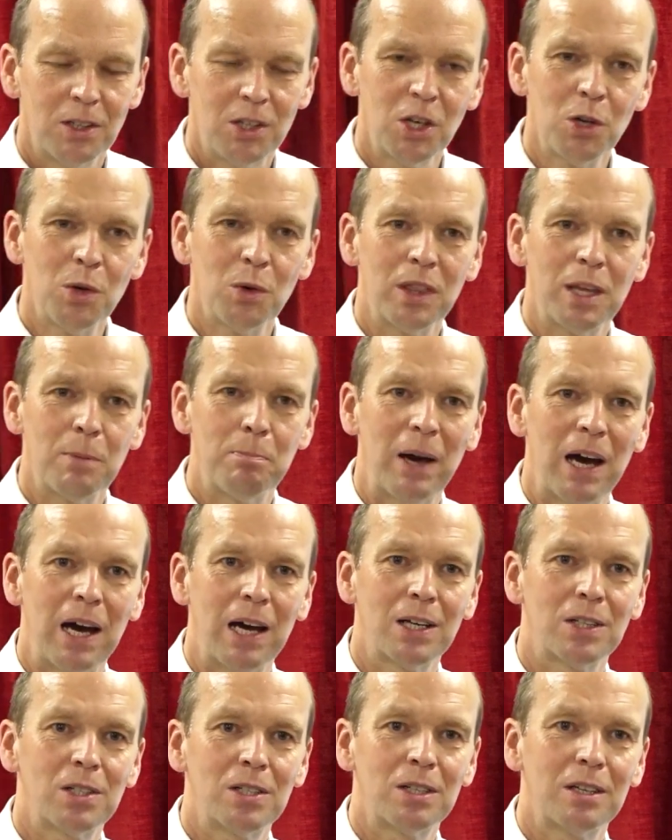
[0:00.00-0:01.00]
Do you know in the
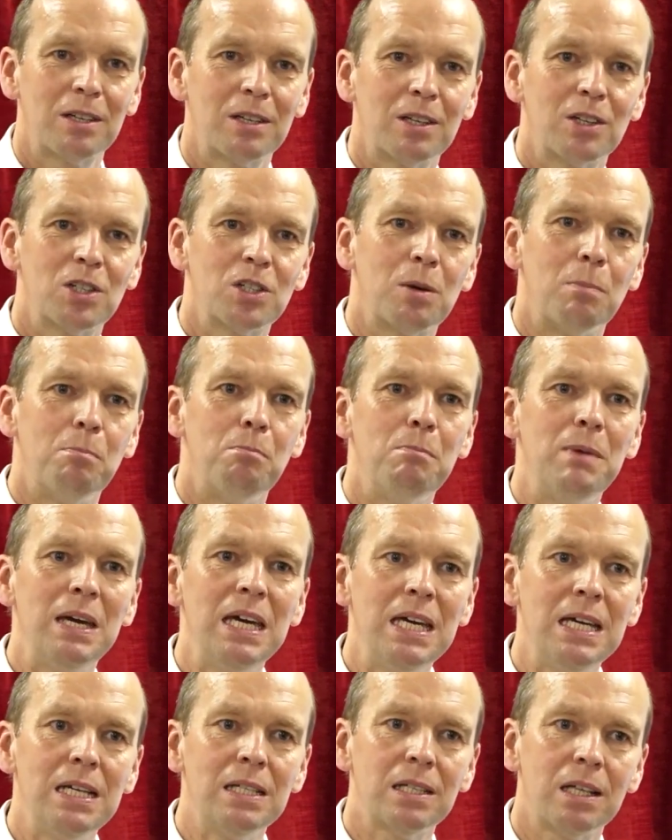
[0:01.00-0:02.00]
past, some
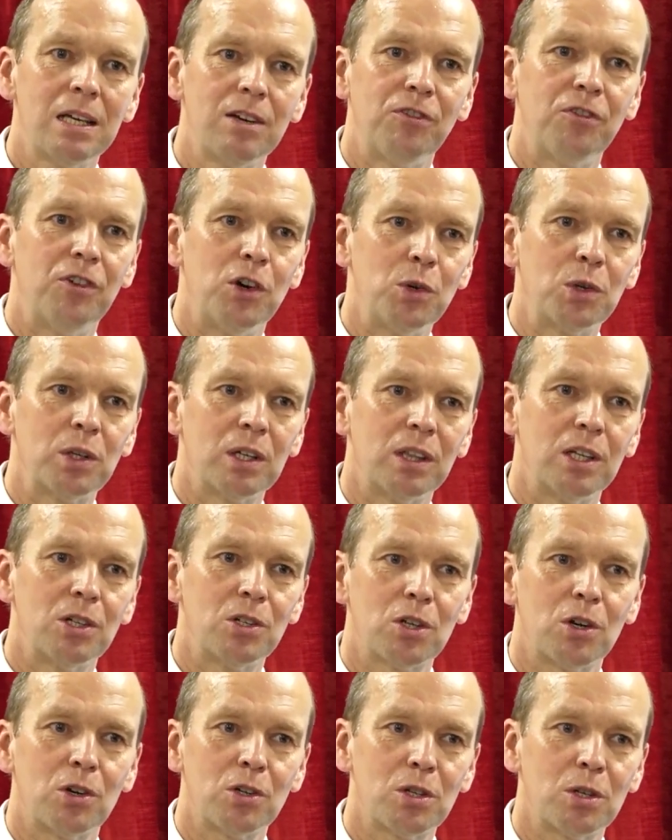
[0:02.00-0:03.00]
measly folk in the
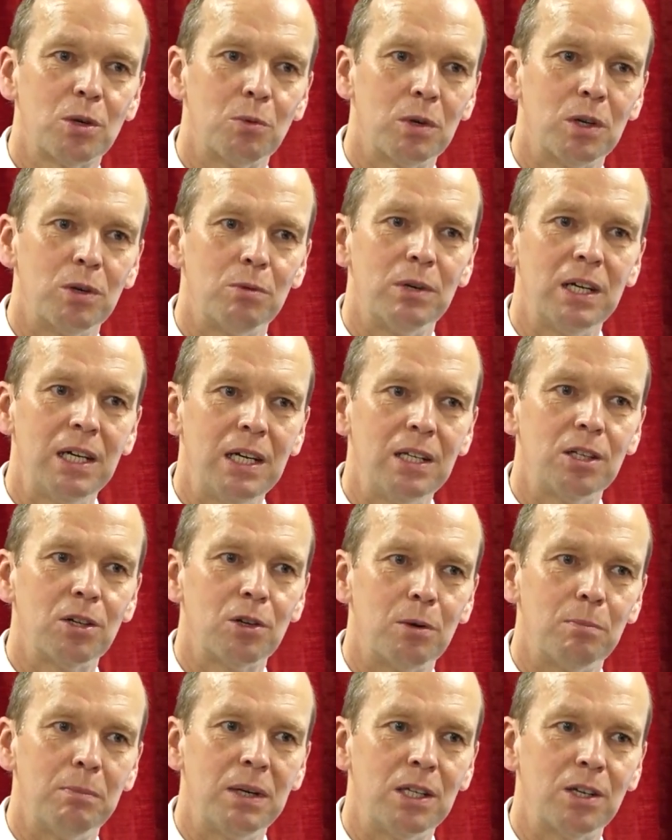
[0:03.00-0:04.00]
church that were really
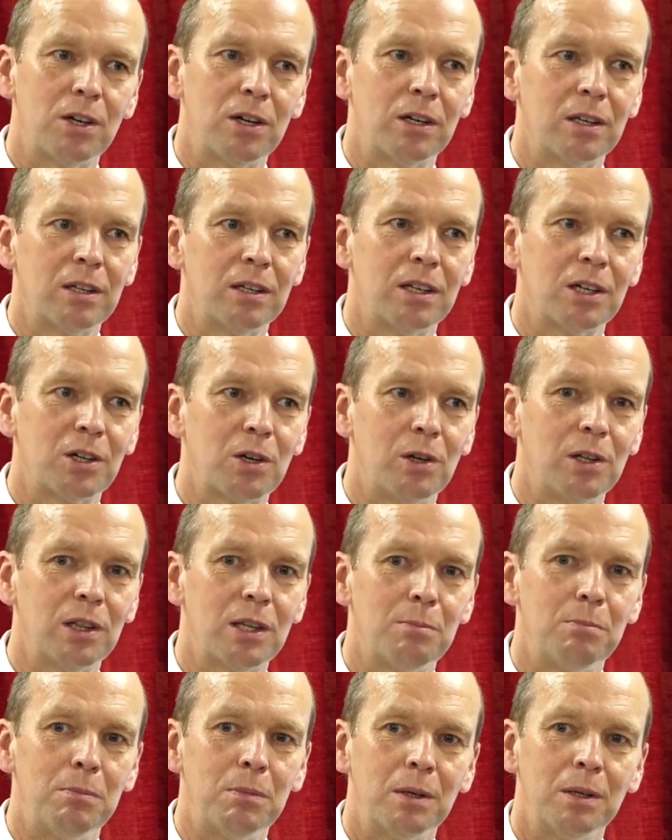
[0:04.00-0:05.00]
doing me dirt, and I called
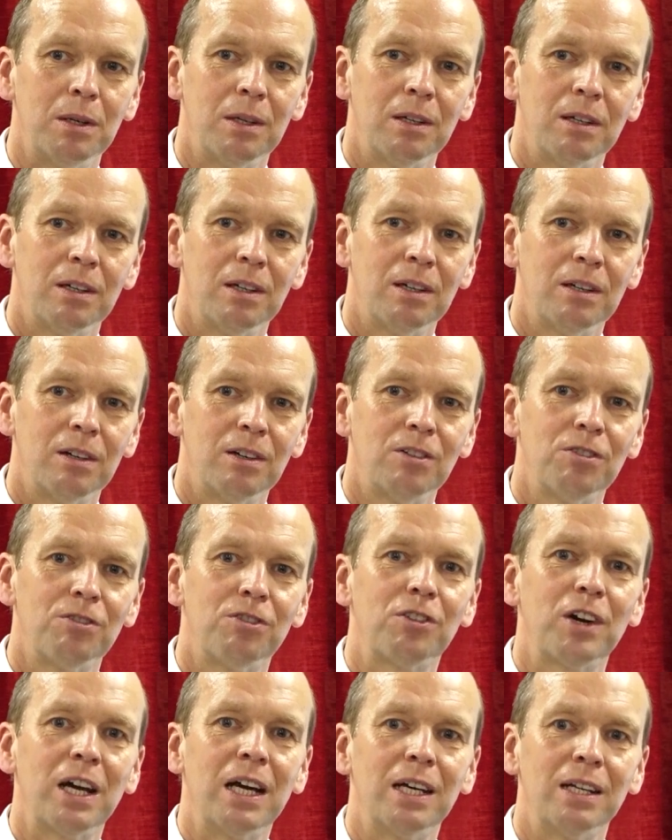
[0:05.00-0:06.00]
them
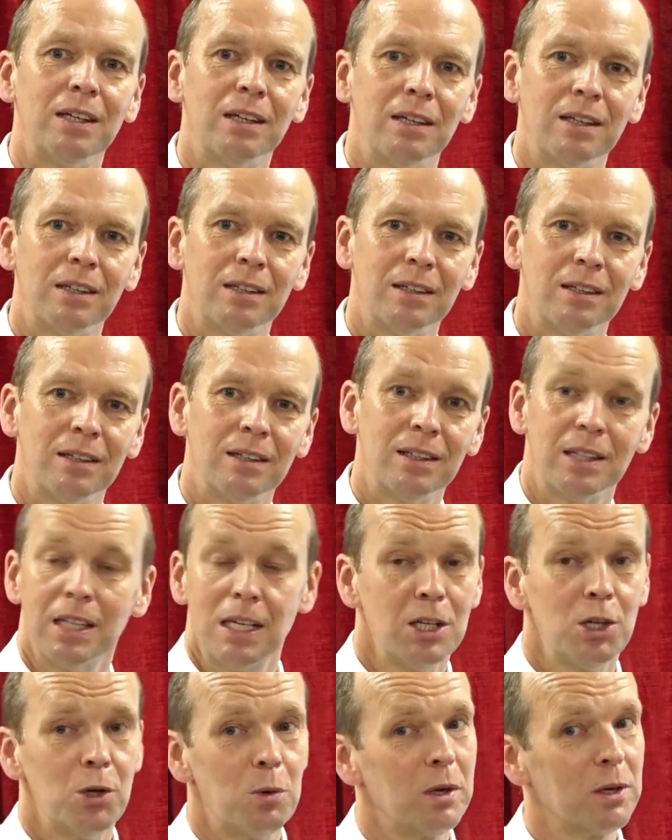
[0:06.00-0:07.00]
friend,
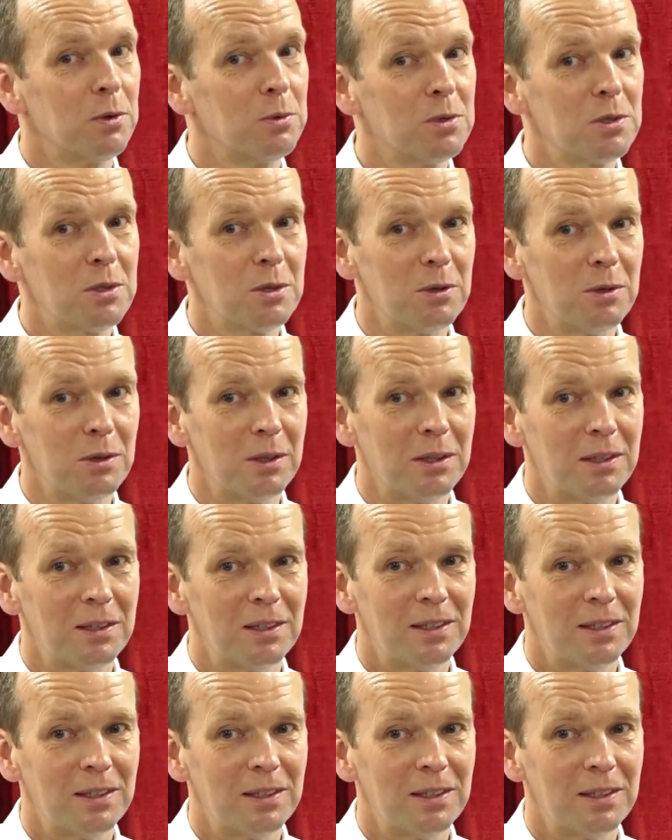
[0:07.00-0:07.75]
didn't know what I was doing.